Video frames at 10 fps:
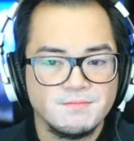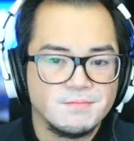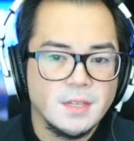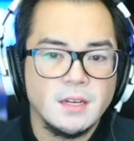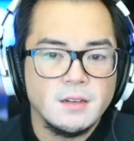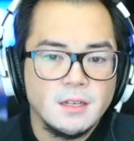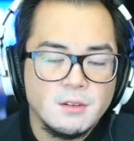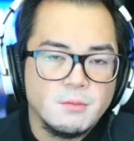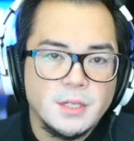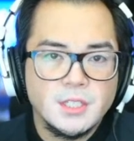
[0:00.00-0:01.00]
I
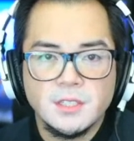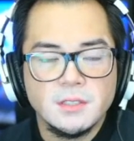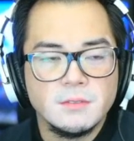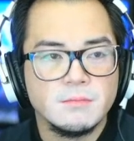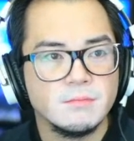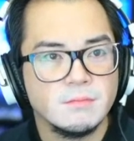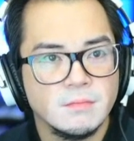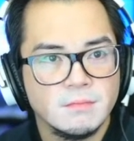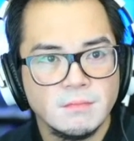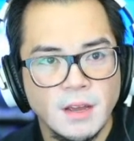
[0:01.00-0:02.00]
don't wish to
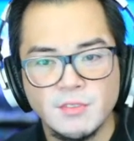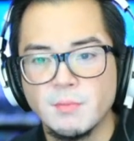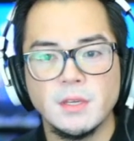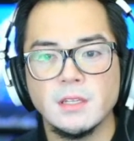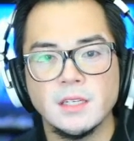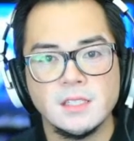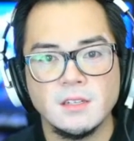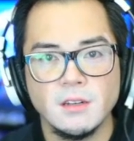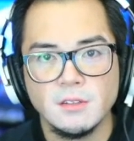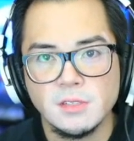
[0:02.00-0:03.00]
have to be listed
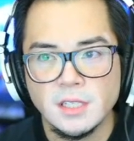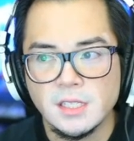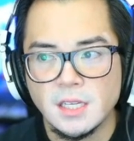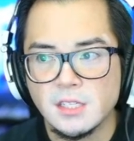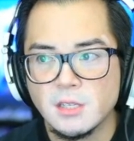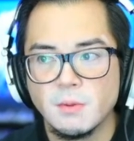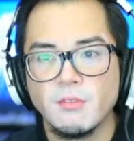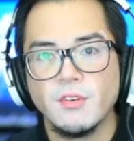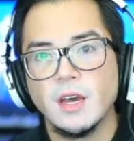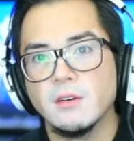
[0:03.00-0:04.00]
on those listings to be
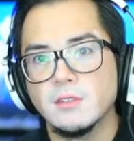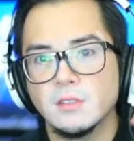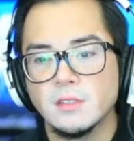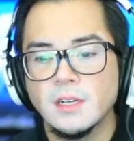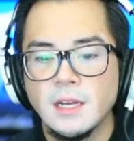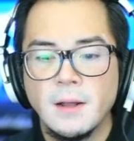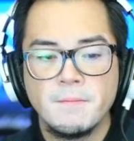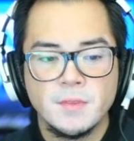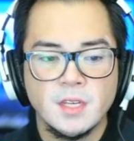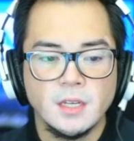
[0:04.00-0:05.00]
found, or
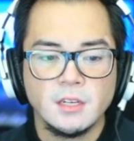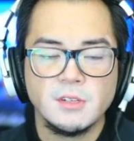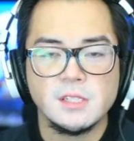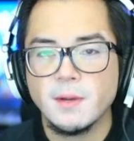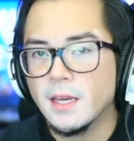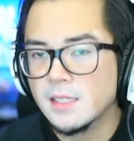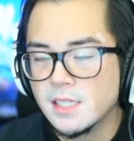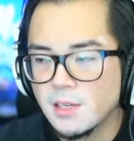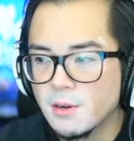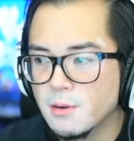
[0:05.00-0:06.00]
to increase my
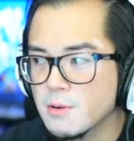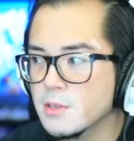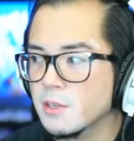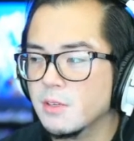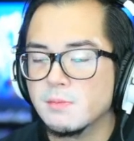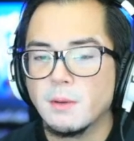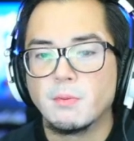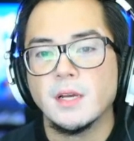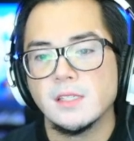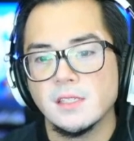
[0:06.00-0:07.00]
SEO, or to increase my
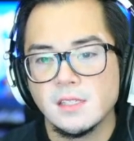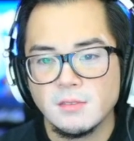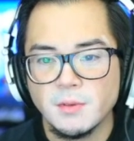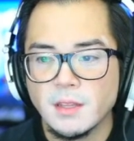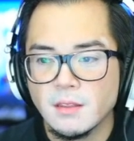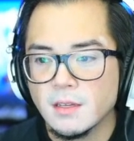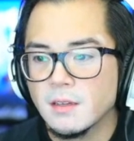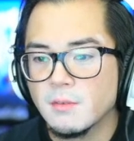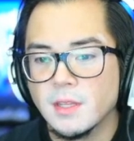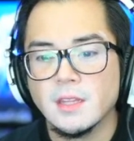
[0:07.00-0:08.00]
presence
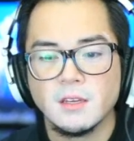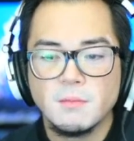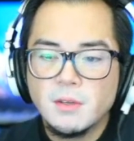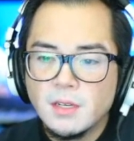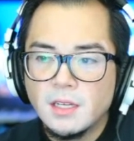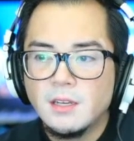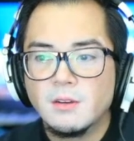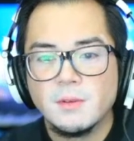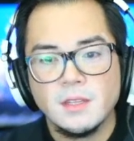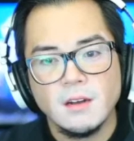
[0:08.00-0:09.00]
within the community
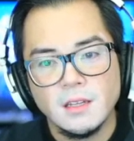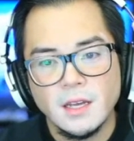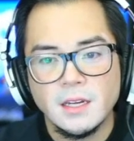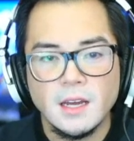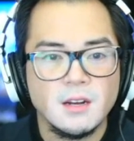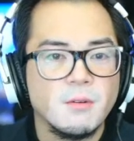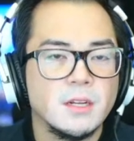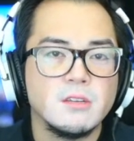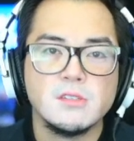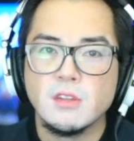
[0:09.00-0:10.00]
or within online. I don't want
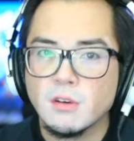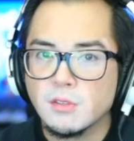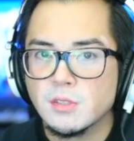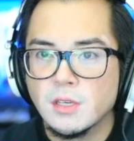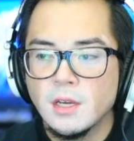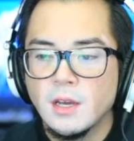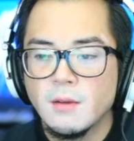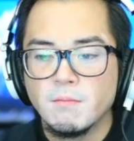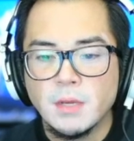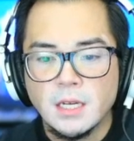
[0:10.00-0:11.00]
to use those
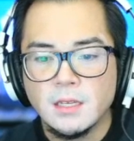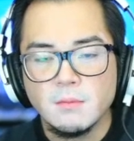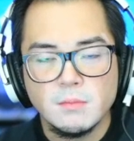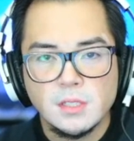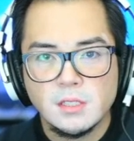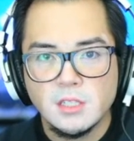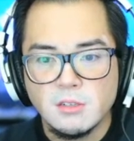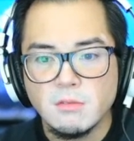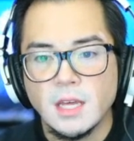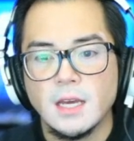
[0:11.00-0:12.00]
mediums to
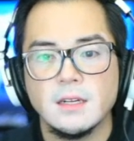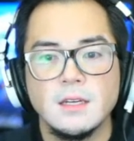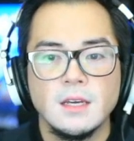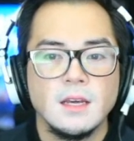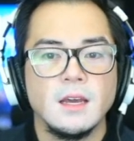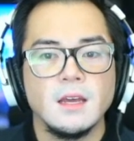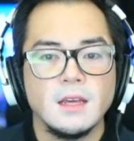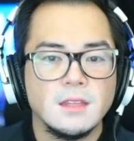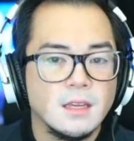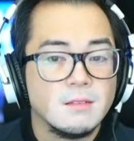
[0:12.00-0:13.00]
do that. And I
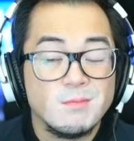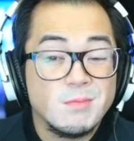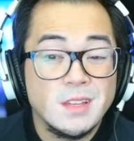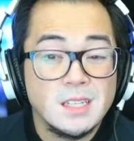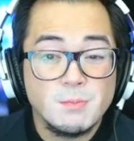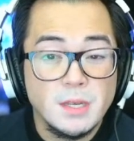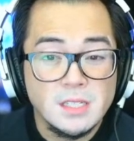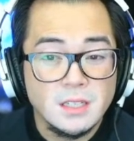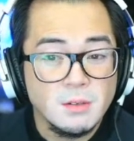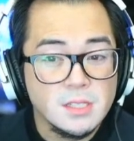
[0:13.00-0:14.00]
think that's
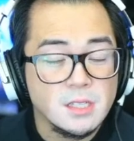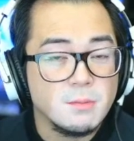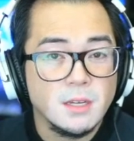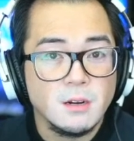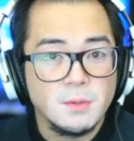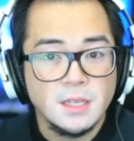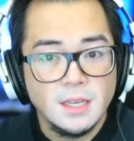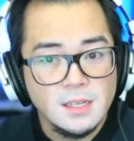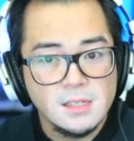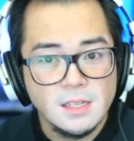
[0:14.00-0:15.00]
basically what CBRB
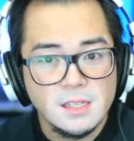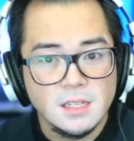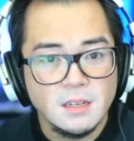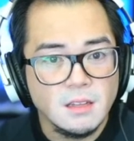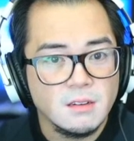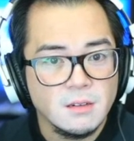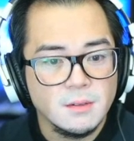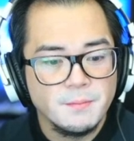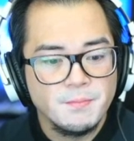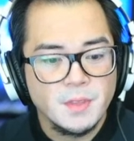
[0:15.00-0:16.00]
is. It's another
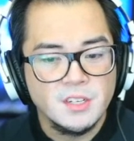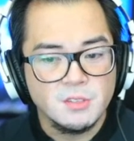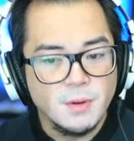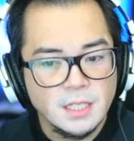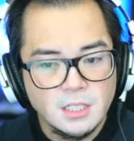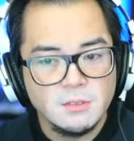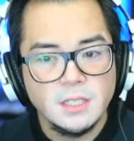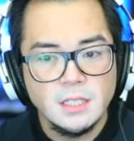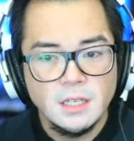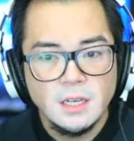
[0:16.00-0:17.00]

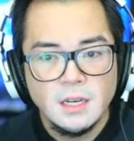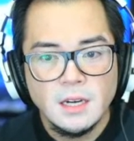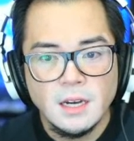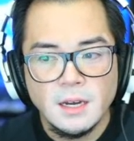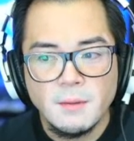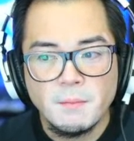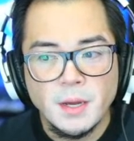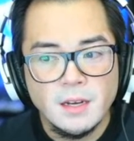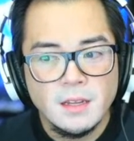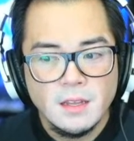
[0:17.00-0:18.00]
directory,
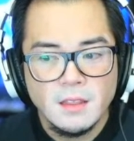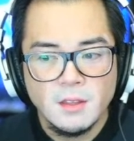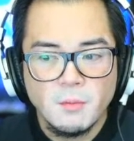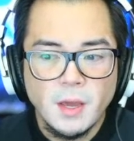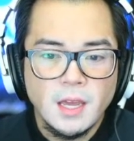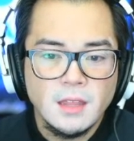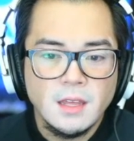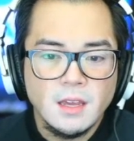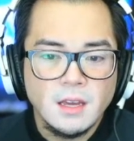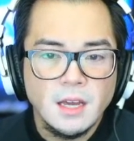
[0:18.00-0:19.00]
but the way
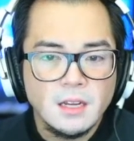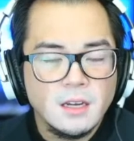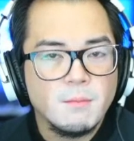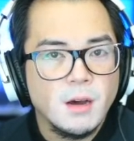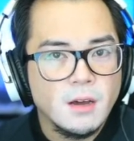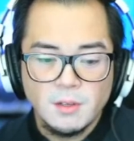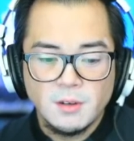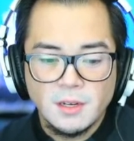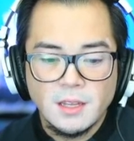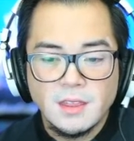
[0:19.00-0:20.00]
they kind of come off,
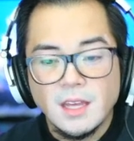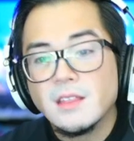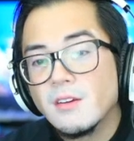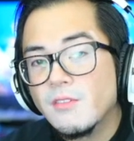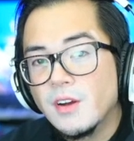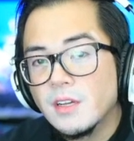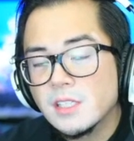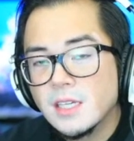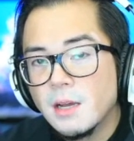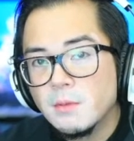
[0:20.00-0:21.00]
you're going to think they're very
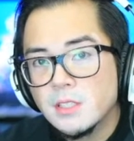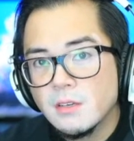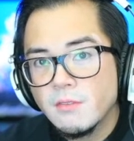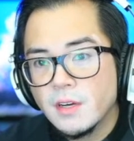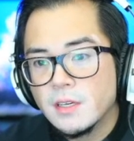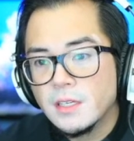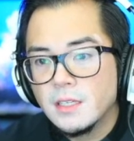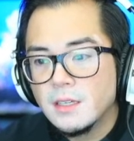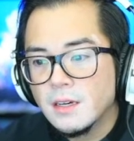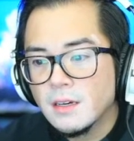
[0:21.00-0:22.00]
established and
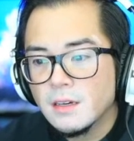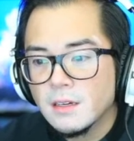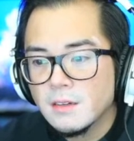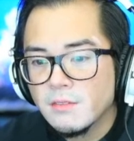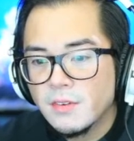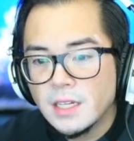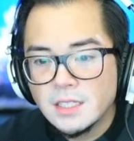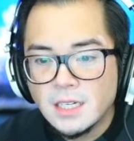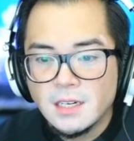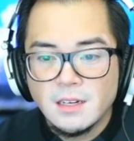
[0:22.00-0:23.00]
very
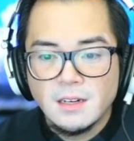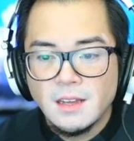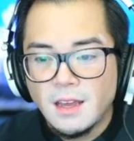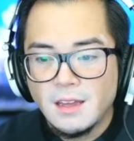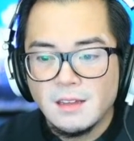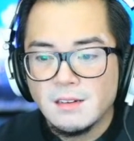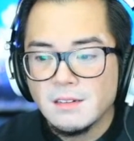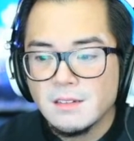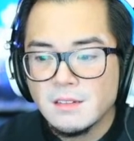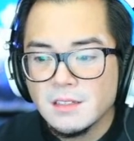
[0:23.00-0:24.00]
validated
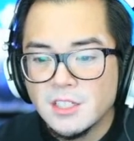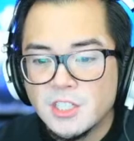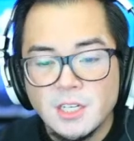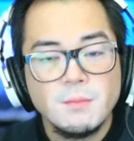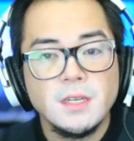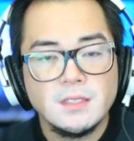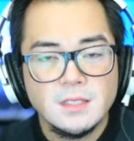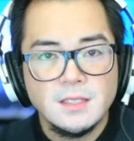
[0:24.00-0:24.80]
and legitimate,